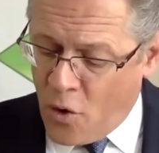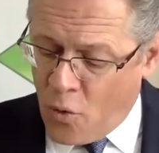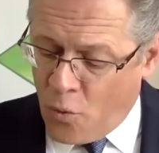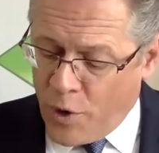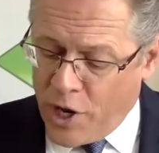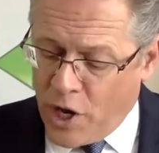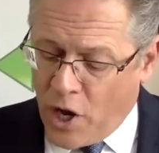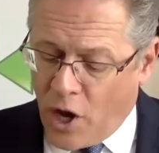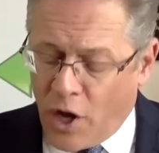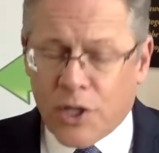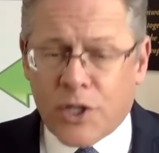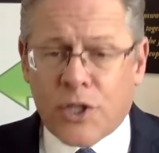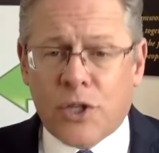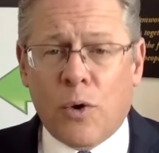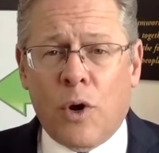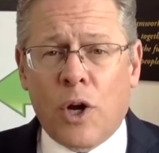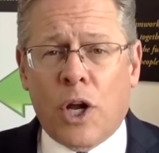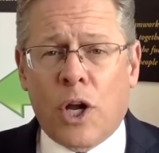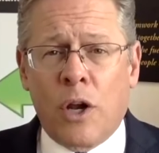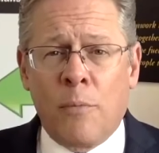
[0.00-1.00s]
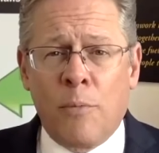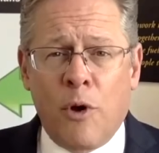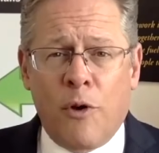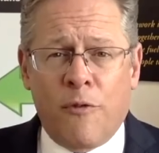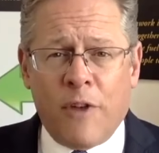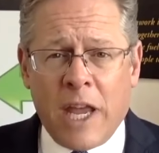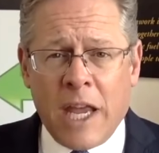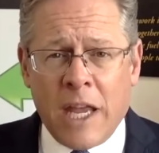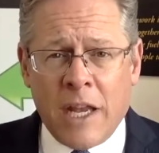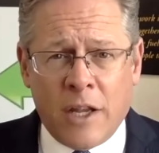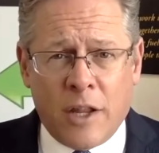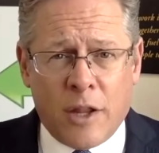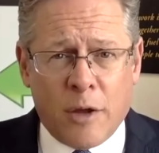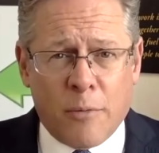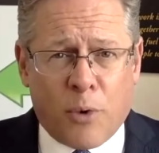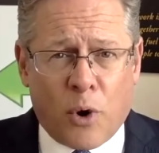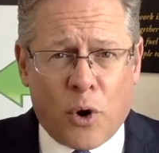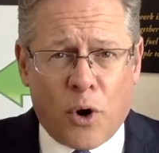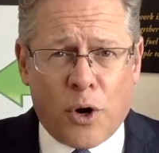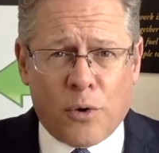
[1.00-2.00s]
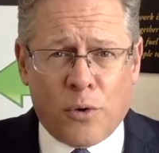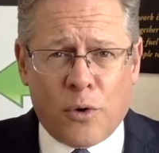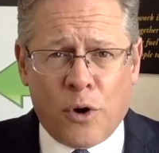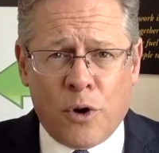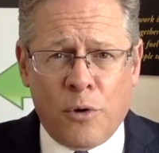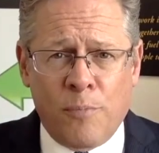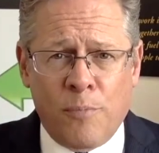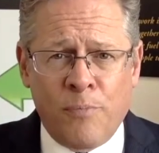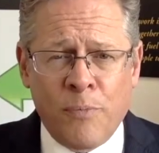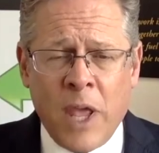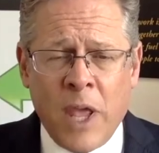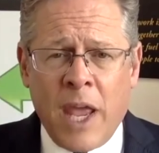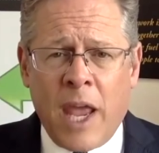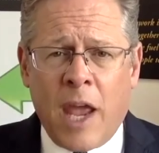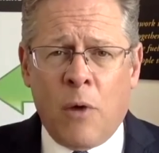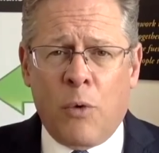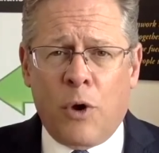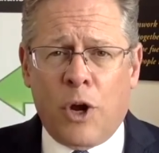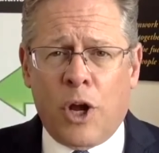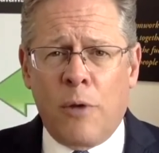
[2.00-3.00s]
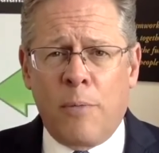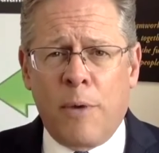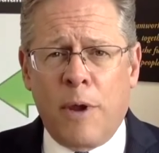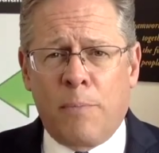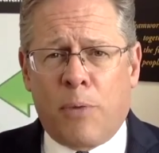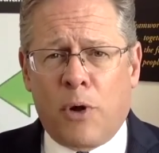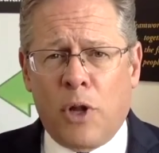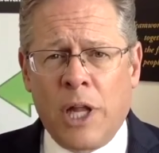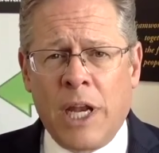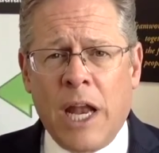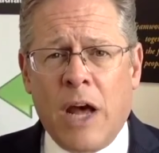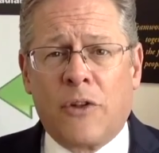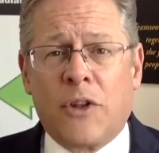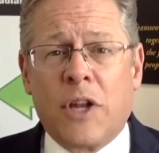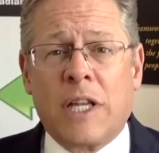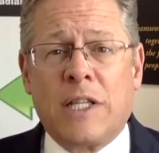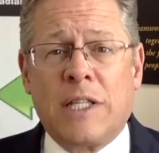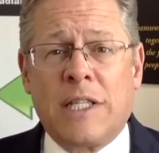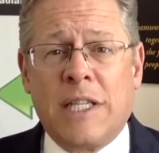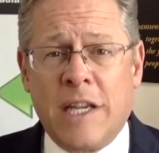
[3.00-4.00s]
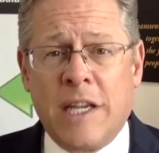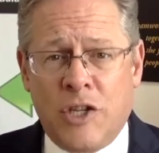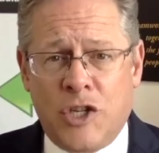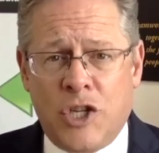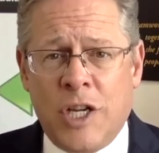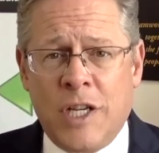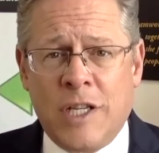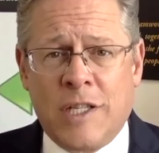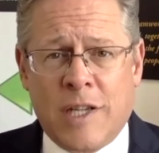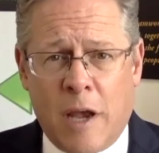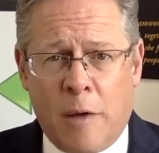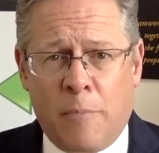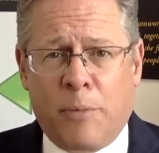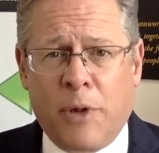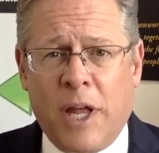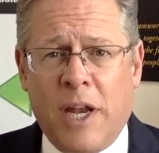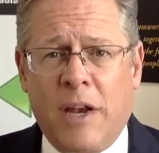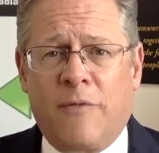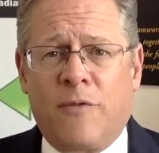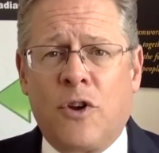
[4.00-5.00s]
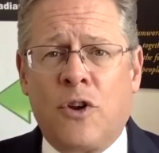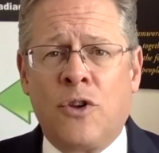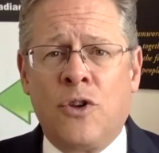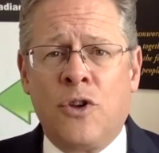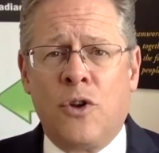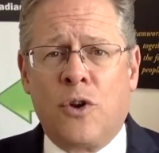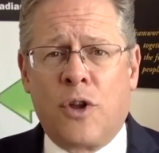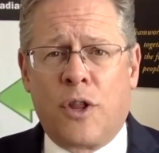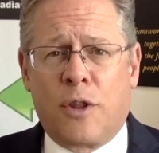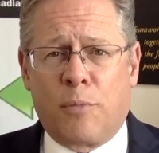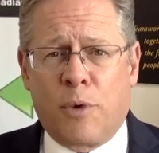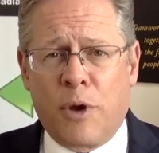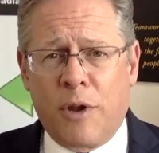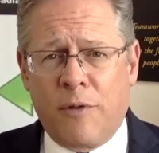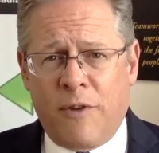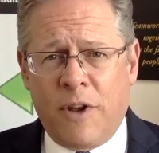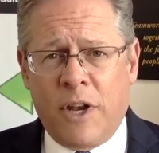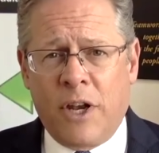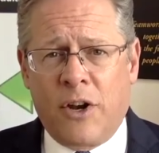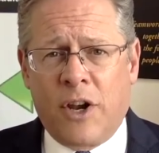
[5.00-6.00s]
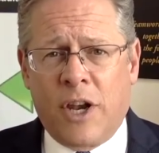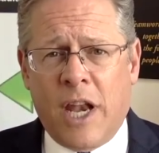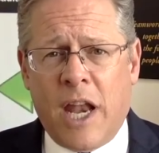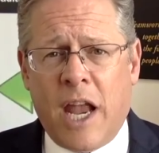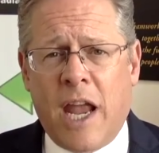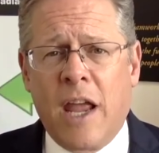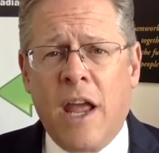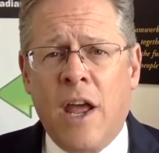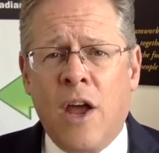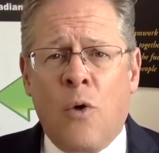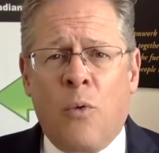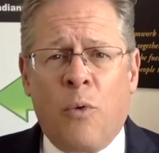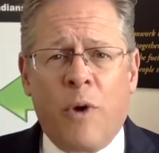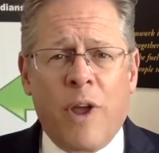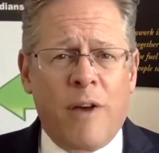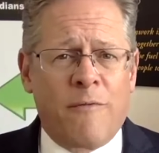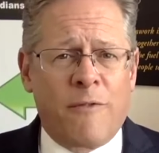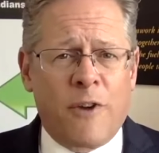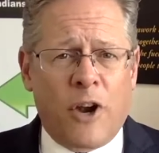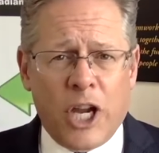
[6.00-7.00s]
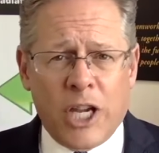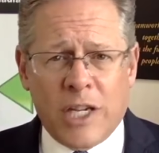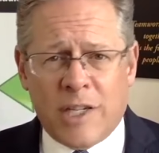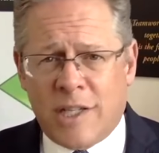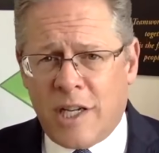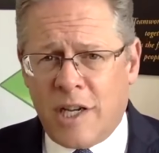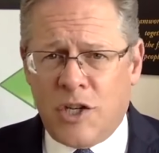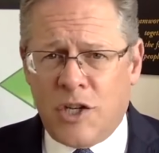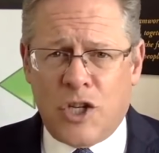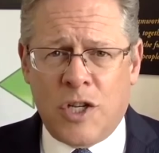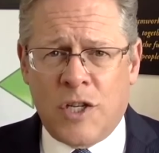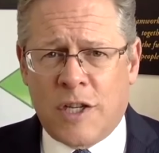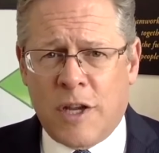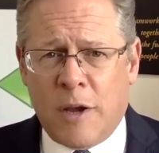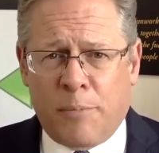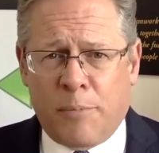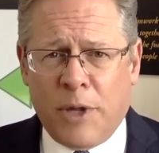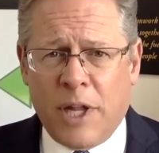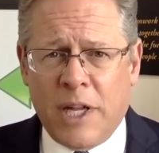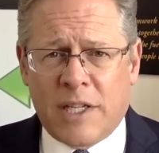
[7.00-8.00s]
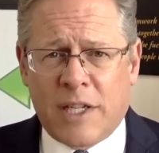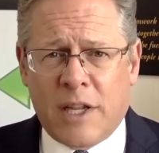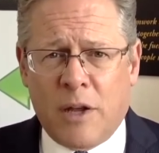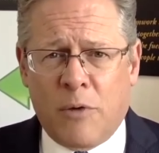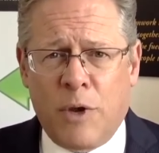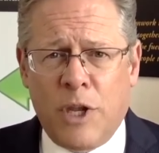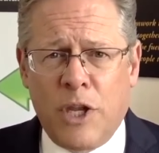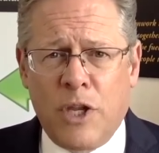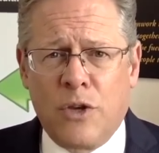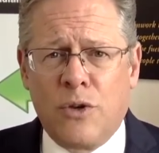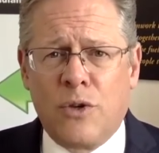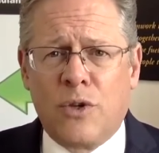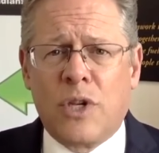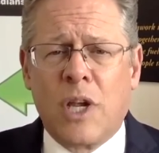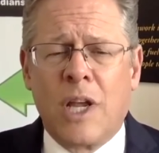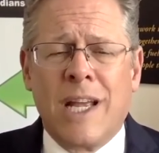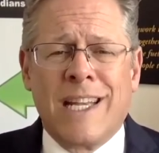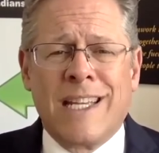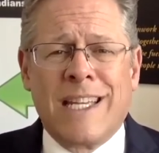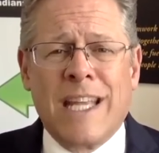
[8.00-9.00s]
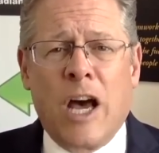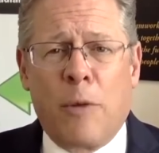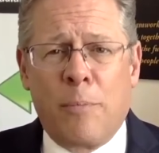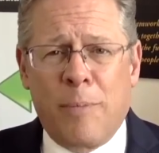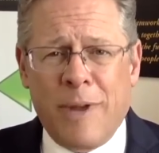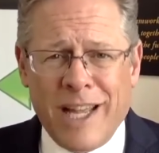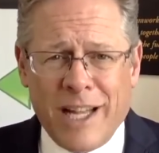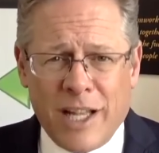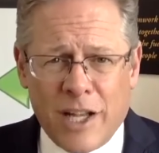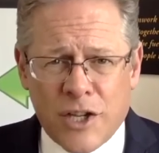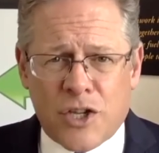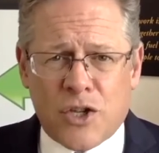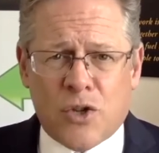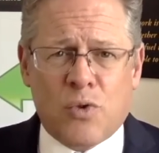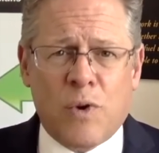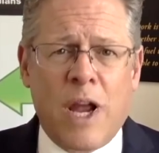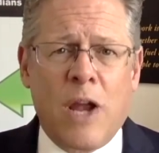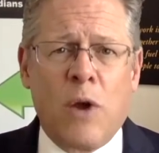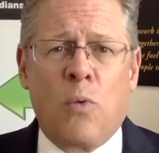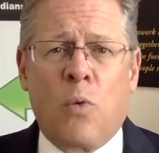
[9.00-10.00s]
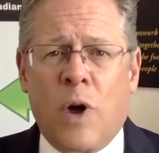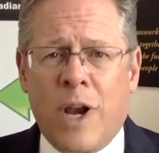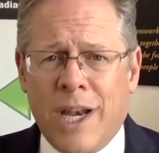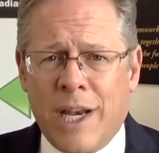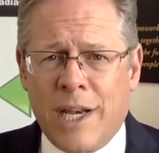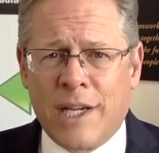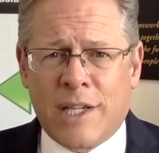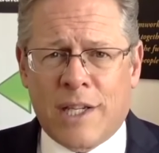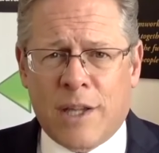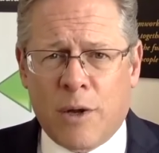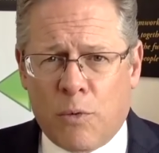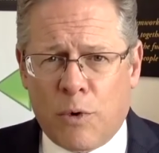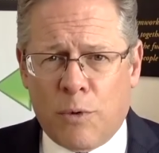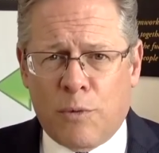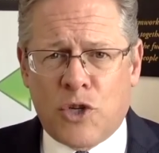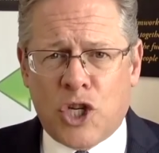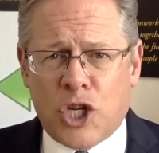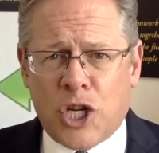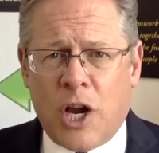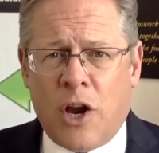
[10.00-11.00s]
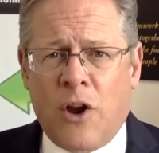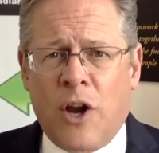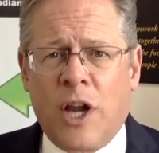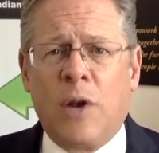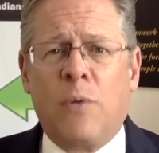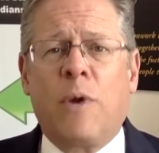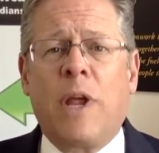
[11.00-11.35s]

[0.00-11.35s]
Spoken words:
We also are going to move into the boardroom, and we're going to be pulling out the teaching template. If you're new to the briefing here today, we have various teaching templates that we use to help illustrate what it is that we're sharing.